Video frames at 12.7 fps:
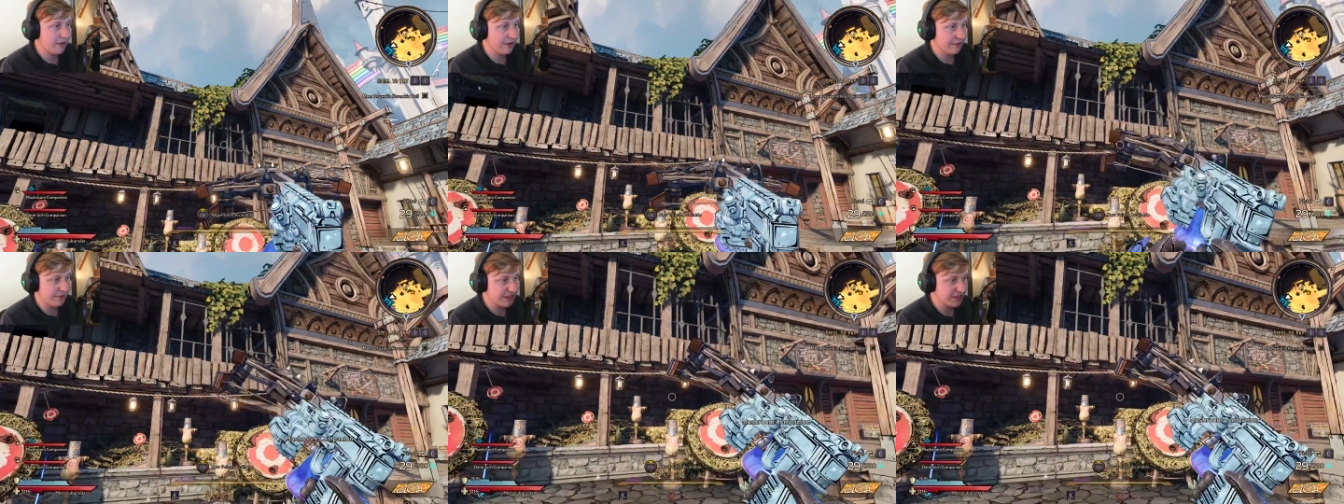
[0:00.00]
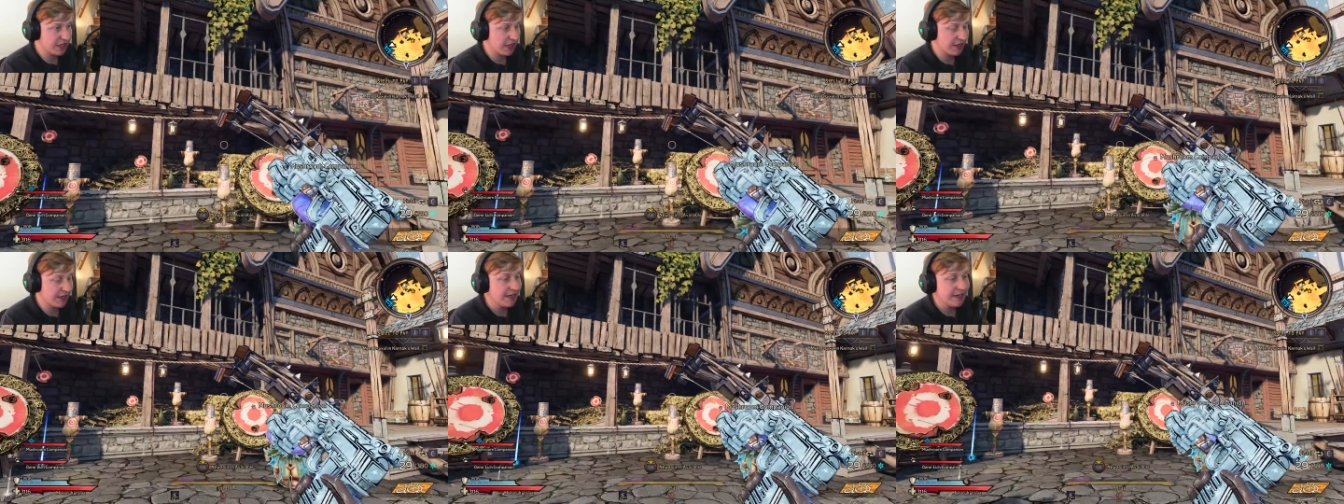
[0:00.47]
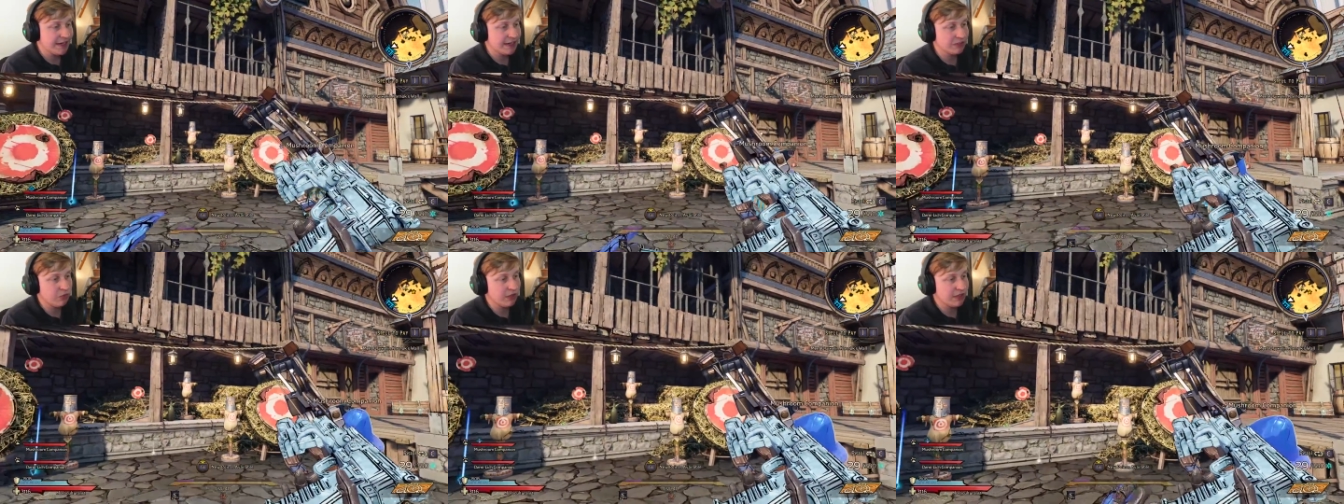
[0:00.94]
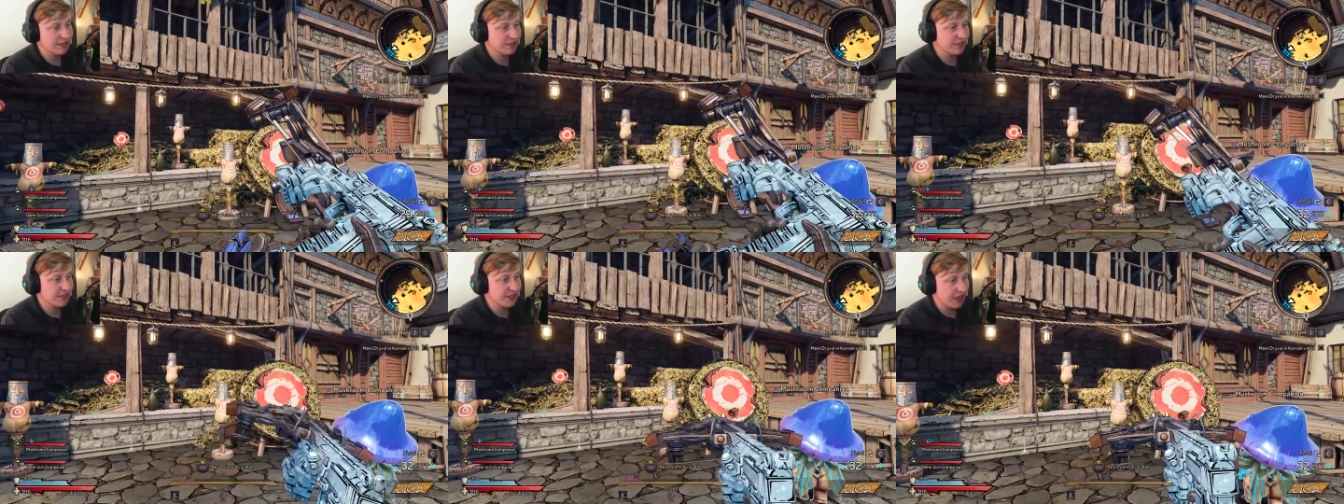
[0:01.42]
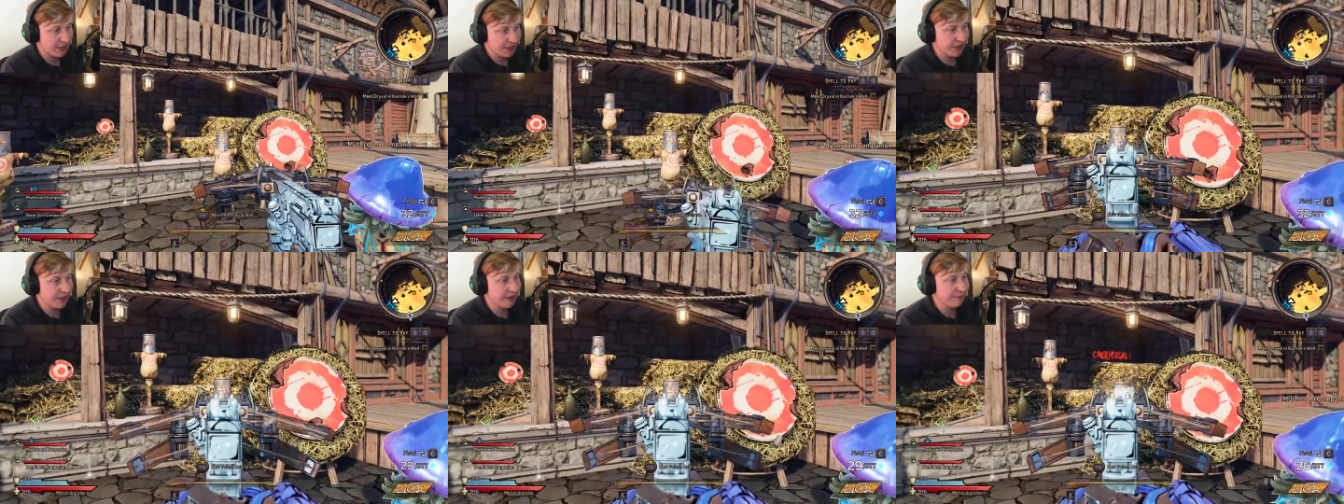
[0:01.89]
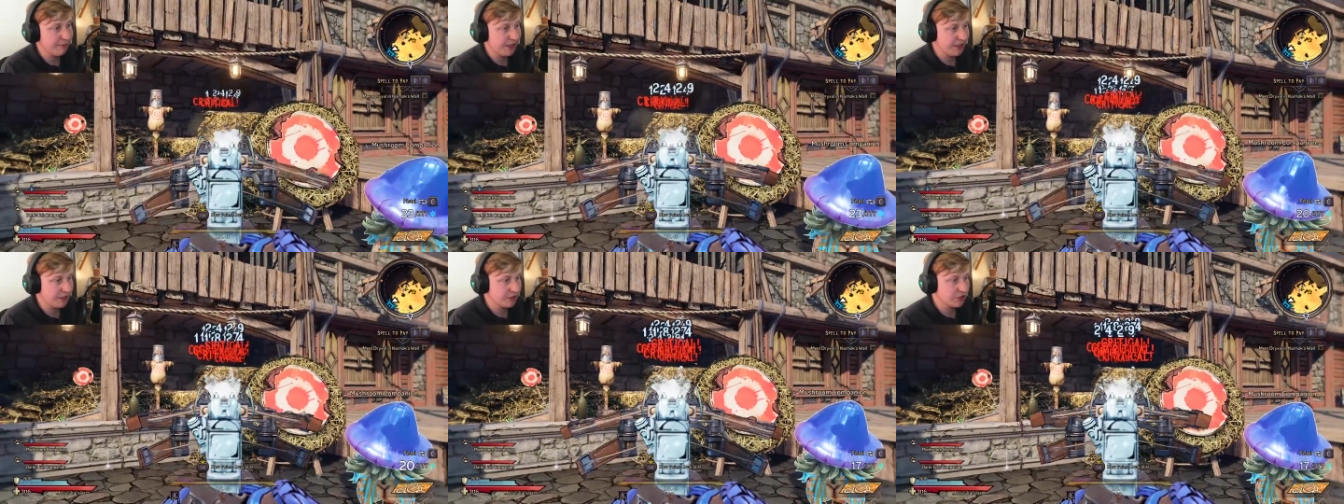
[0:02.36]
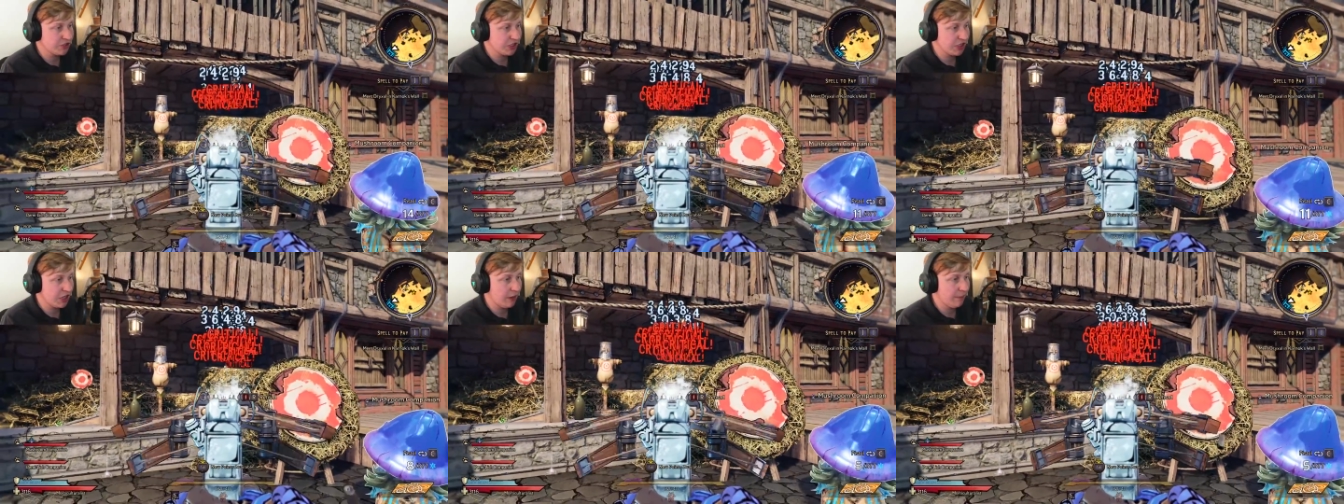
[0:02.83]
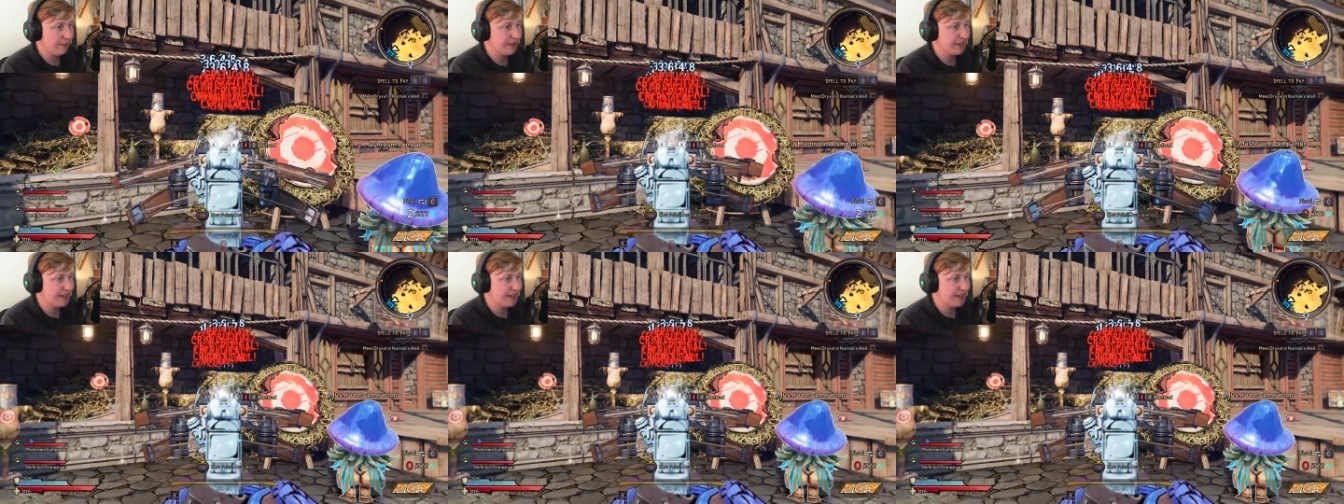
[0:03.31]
out of this gun, as well as a ton of meteors to come